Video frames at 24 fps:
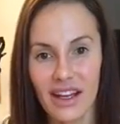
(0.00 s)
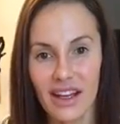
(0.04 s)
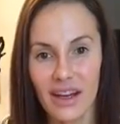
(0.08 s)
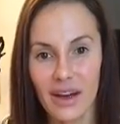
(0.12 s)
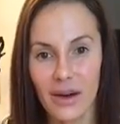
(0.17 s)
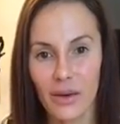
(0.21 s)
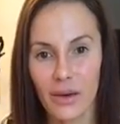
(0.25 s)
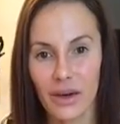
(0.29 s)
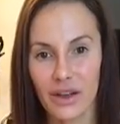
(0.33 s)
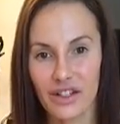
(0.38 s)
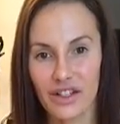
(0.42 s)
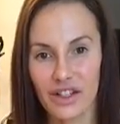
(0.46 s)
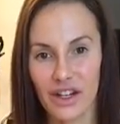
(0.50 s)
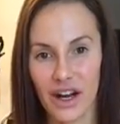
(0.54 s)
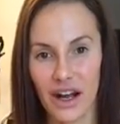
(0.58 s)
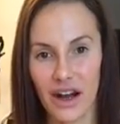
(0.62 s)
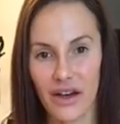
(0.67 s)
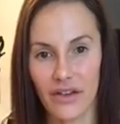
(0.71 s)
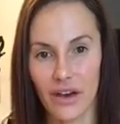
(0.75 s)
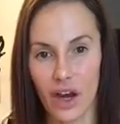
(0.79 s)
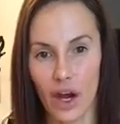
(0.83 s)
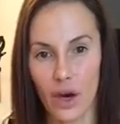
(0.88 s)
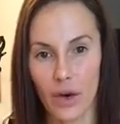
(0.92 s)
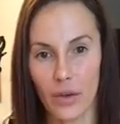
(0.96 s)
When should I have
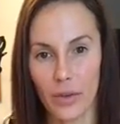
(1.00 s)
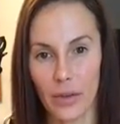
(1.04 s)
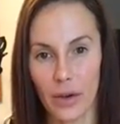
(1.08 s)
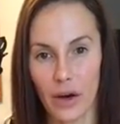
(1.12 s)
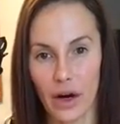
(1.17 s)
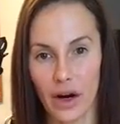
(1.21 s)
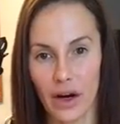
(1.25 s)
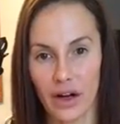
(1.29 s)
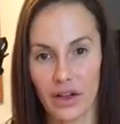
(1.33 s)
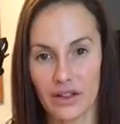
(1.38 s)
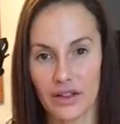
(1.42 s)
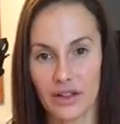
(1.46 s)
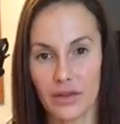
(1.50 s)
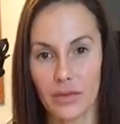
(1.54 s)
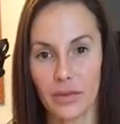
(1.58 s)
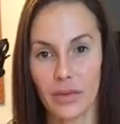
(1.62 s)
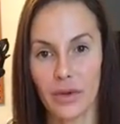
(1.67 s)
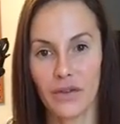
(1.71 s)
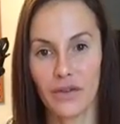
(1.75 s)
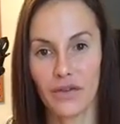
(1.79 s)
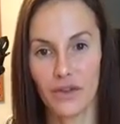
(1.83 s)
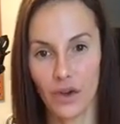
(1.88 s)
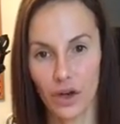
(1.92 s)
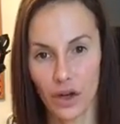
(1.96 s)
oat bars?
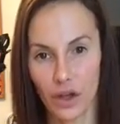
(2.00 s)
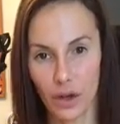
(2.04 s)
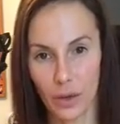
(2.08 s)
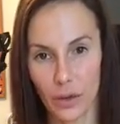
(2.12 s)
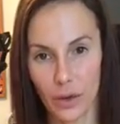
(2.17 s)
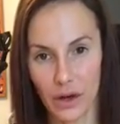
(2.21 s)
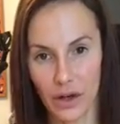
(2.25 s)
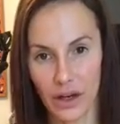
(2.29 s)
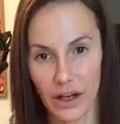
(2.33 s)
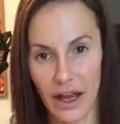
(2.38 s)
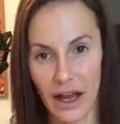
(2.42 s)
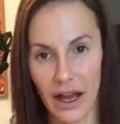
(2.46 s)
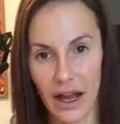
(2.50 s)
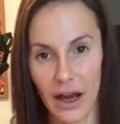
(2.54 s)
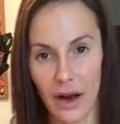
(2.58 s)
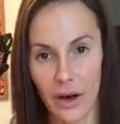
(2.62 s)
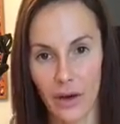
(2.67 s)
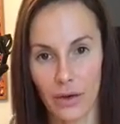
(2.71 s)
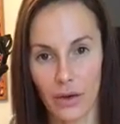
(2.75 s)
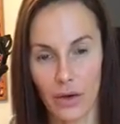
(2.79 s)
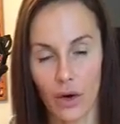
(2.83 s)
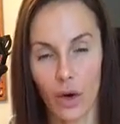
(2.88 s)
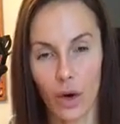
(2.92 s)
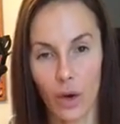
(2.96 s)
Before you work
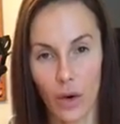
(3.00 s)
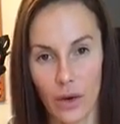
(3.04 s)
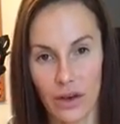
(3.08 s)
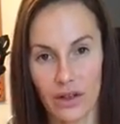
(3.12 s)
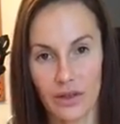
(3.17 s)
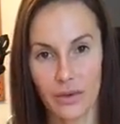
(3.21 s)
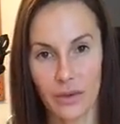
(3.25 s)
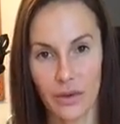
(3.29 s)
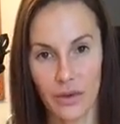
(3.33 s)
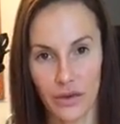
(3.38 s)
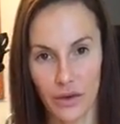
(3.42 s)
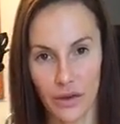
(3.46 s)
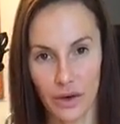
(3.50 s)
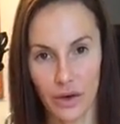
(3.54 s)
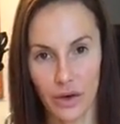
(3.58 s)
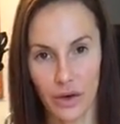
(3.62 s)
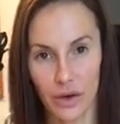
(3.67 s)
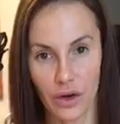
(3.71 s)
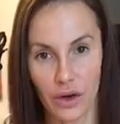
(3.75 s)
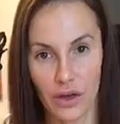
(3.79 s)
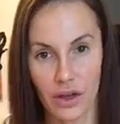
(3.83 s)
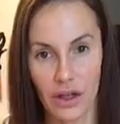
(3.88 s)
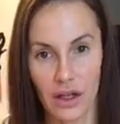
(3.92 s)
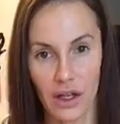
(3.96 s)
out. Always before.
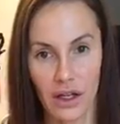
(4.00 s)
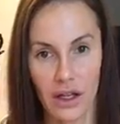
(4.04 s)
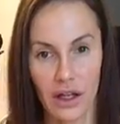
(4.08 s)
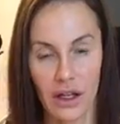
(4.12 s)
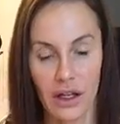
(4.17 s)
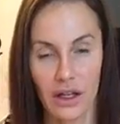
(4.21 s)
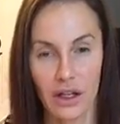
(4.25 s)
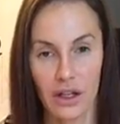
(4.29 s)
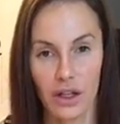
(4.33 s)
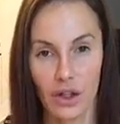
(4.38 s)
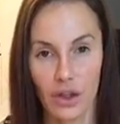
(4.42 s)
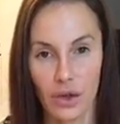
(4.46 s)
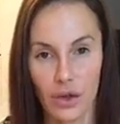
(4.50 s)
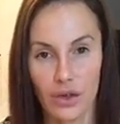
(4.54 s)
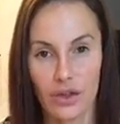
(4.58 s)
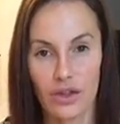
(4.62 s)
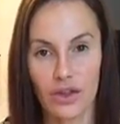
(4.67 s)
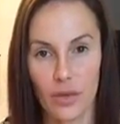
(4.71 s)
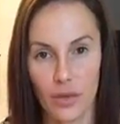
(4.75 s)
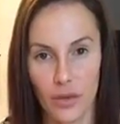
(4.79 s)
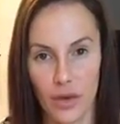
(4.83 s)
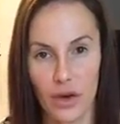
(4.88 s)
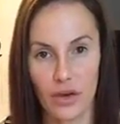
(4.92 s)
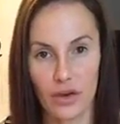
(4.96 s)
Use the
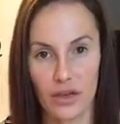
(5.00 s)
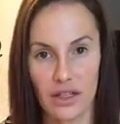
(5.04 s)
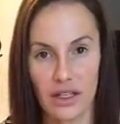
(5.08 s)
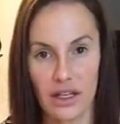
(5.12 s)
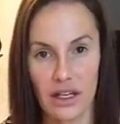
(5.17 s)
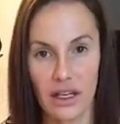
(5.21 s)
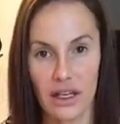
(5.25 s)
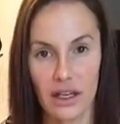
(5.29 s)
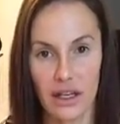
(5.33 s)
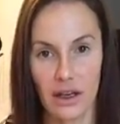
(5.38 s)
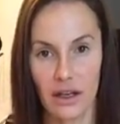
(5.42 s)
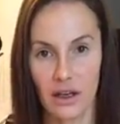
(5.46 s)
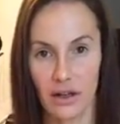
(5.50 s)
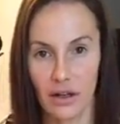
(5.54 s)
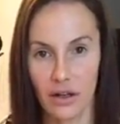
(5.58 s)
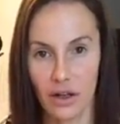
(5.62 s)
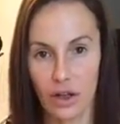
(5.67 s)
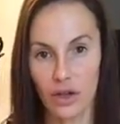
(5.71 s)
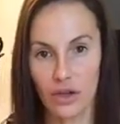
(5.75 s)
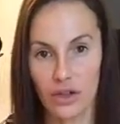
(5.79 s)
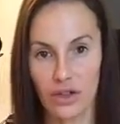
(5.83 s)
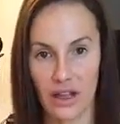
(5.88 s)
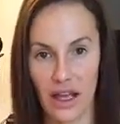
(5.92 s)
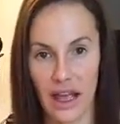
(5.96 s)
protein.
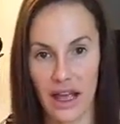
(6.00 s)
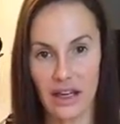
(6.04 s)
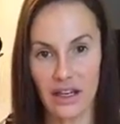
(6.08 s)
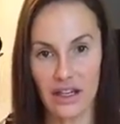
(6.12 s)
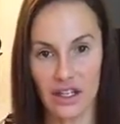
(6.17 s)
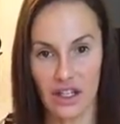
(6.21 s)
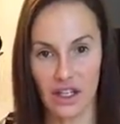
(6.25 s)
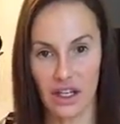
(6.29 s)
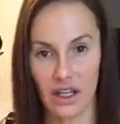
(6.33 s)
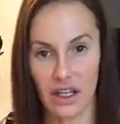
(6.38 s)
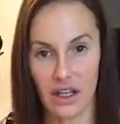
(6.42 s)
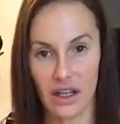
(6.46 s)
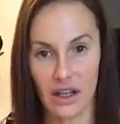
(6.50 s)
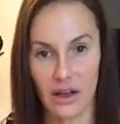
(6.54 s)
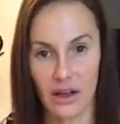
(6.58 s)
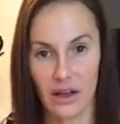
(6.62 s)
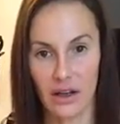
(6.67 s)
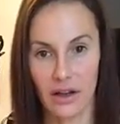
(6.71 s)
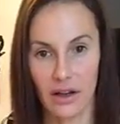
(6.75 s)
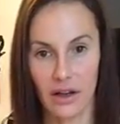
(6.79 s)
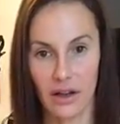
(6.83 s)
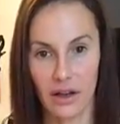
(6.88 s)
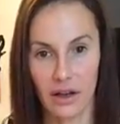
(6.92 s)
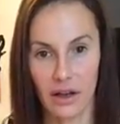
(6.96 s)
Use the energy.
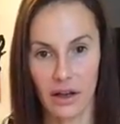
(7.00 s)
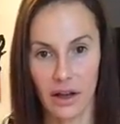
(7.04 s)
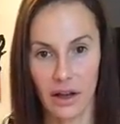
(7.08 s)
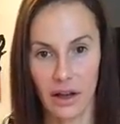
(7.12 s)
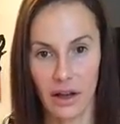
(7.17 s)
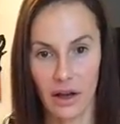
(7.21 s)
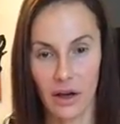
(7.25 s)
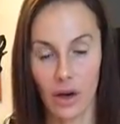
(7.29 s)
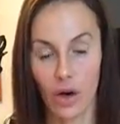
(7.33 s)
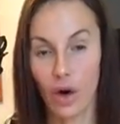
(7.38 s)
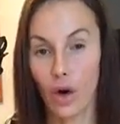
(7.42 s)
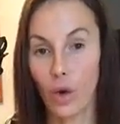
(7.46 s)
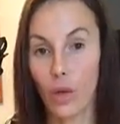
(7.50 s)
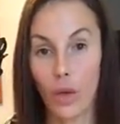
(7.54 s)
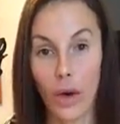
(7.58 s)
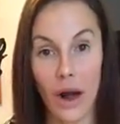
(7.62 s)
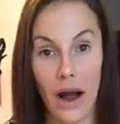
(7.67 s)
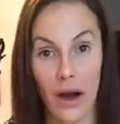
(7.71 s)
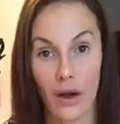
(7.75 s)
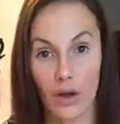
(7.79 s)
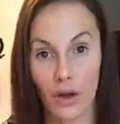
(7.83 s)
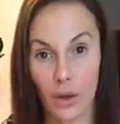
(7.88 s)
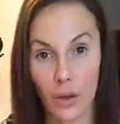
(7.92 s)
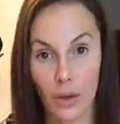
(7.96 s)
Or
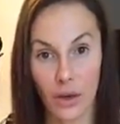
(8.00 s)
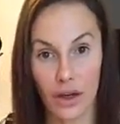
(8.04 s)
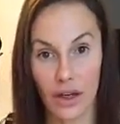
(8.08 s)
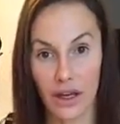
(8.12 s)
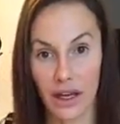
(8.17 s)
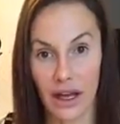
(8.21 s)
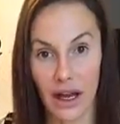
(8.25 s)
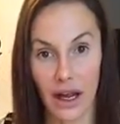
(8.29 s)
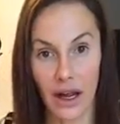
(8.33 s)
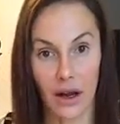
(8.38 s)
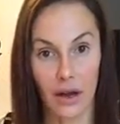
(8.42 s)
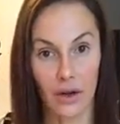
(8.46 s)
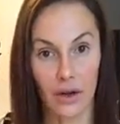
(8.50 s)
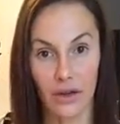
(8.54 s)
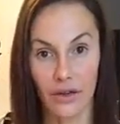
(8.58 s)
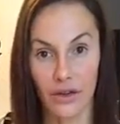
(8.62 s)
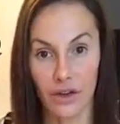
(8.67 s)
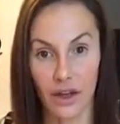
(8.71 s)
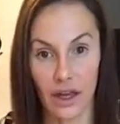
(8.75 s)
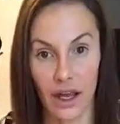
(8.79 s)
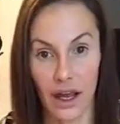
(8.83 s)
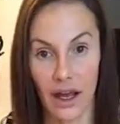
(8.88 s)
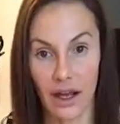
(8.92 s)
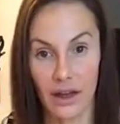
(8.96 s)
while you're working out, if you
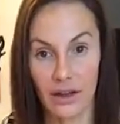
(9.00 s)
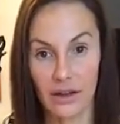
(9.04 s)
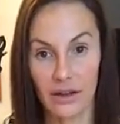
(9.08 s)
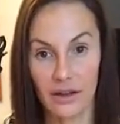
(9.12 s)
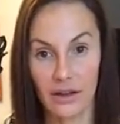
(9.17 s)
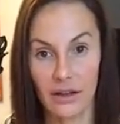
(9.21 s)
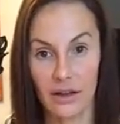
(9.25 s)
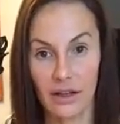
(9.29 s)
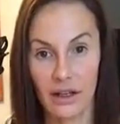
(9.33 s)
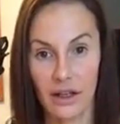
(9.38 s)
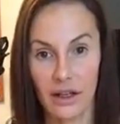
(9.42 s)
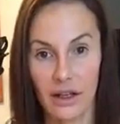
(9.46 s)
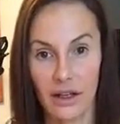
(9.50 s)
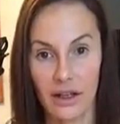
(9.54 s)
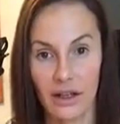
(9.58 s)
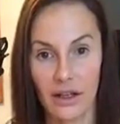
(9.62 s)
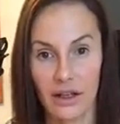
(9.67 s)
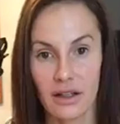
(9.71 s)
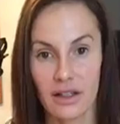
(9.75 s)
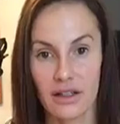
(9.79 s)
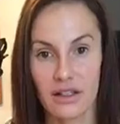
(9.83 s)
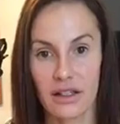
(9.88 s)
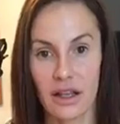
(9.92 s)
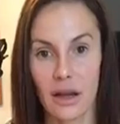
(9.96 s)
can.
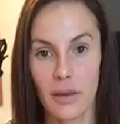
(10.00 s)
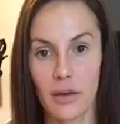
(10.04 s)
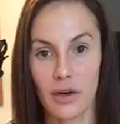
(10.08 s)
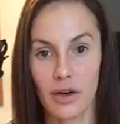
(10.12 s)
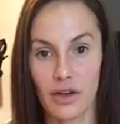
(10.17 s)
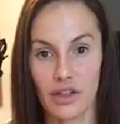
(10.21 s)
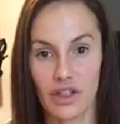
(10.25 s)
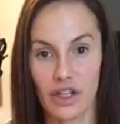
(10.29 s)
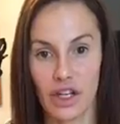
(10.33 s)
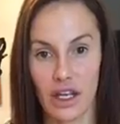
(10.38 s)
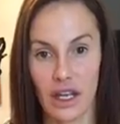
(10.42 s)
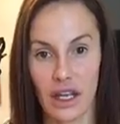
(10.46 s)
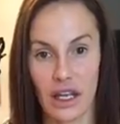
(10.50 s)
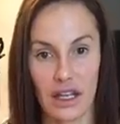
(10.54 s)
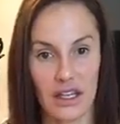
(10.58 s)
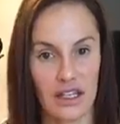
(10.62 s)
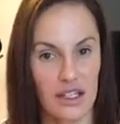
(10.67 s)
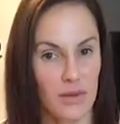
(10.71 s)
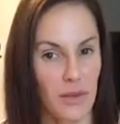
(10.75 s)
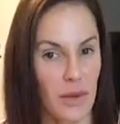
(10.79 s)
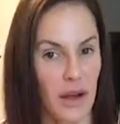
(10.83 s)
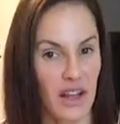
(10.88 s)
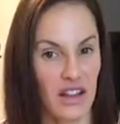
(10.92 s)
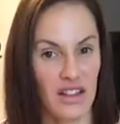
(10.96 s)
Salmon or chicken,
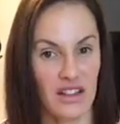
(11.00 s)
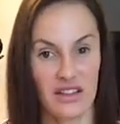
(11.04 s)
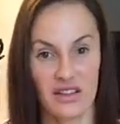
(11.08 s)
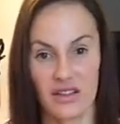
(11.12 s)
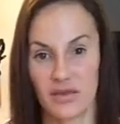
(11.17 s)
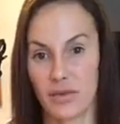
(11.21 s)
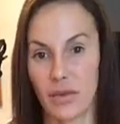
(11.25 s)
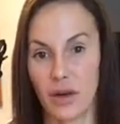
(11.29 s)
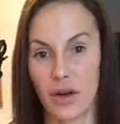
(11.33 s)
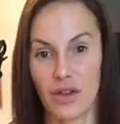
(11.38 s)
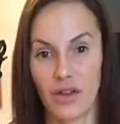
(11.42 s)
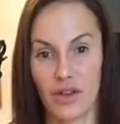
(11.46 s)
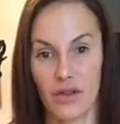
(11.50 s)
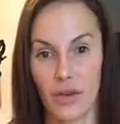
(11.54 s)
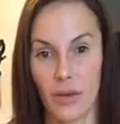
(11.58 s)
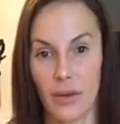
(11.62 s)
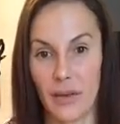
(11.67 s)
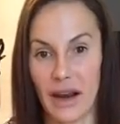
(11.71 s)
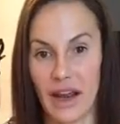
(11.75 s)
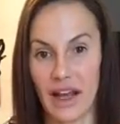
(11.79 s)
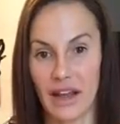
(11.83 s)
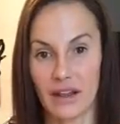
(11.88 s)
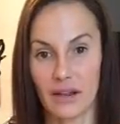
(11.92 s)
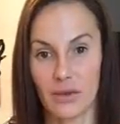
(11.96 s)
depends. Both of them, I
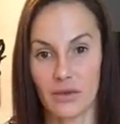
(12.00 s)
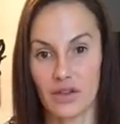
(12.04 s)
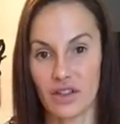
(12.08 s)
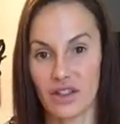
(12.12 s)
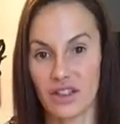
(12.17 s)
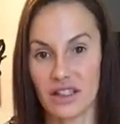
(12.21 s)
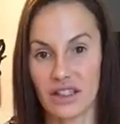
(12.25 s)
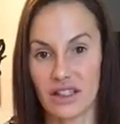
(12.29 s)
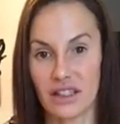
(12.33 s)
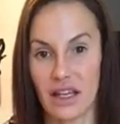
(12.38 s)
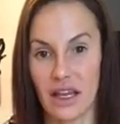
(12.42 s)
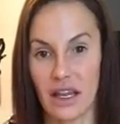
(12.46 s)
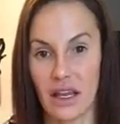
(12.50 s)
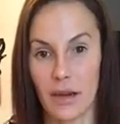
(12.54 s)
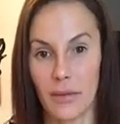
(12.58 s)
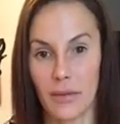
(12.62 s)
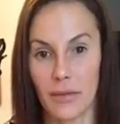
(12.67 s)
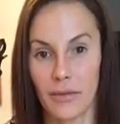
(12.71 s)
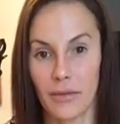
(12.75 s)
like them just the same.